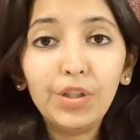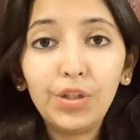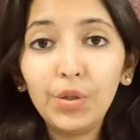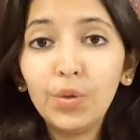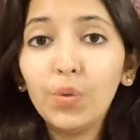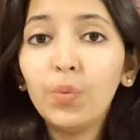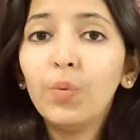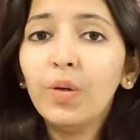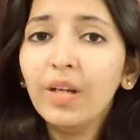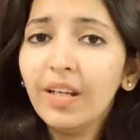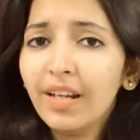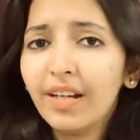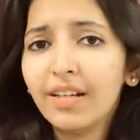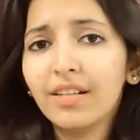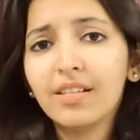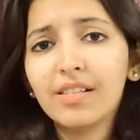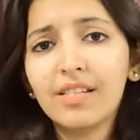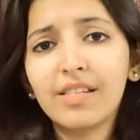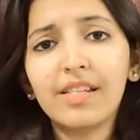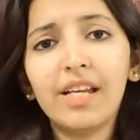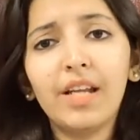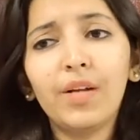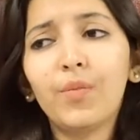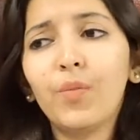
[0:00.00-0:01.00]
you will
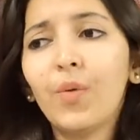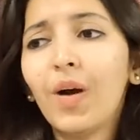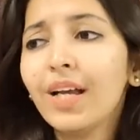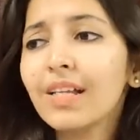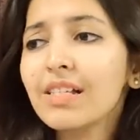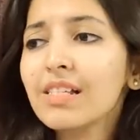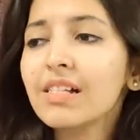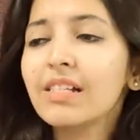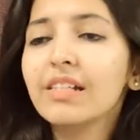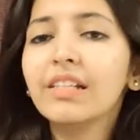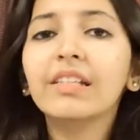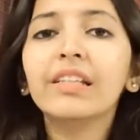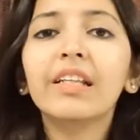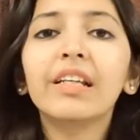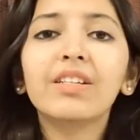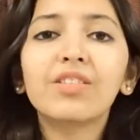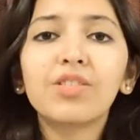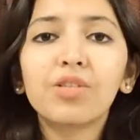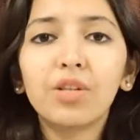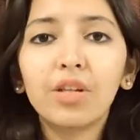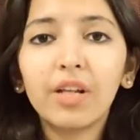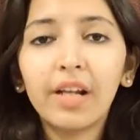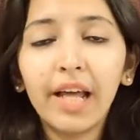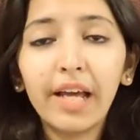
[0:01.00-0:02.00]
understand why certain
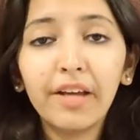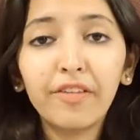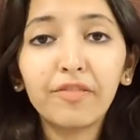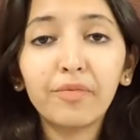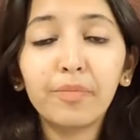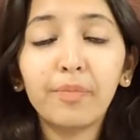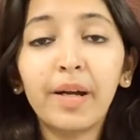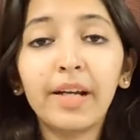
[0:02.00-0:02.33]
things in your life